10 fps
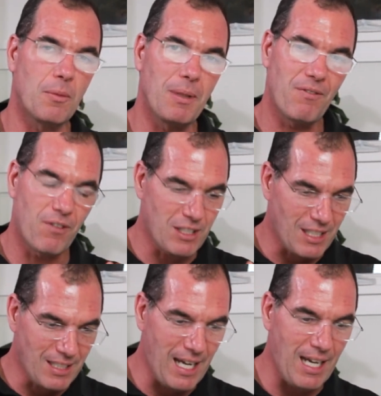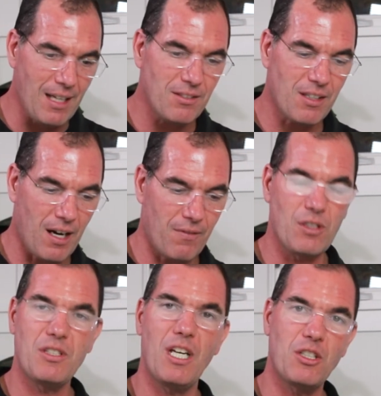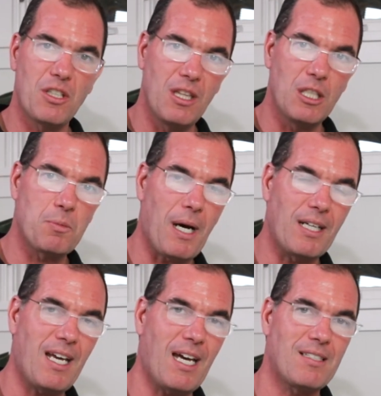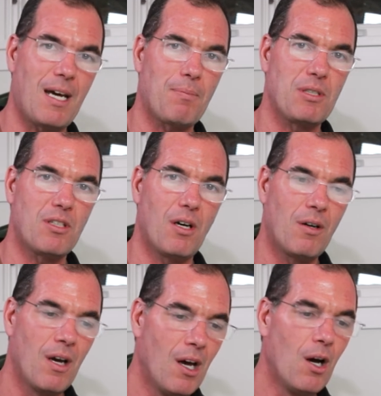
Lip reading: But for today's conversation in this podcast episode,